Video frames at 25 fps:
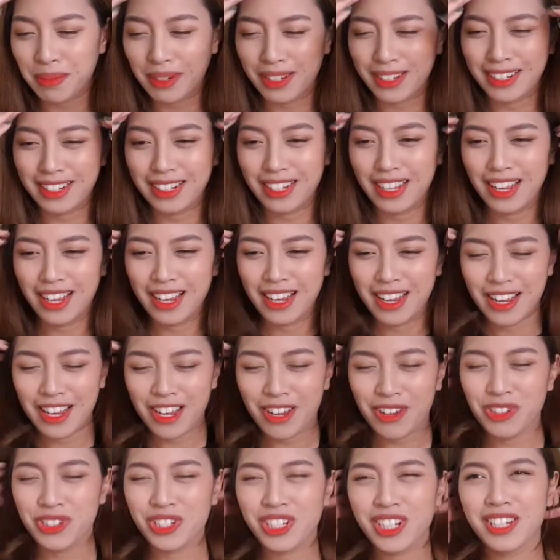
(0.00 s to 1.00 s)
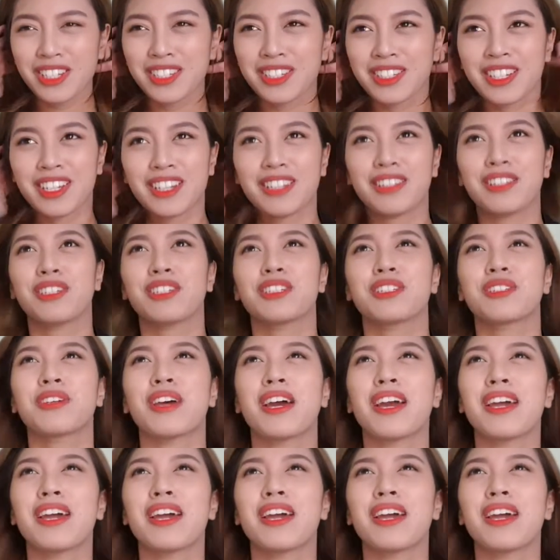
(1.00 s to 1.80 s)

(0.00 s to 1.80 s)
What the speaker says: but how should I say this?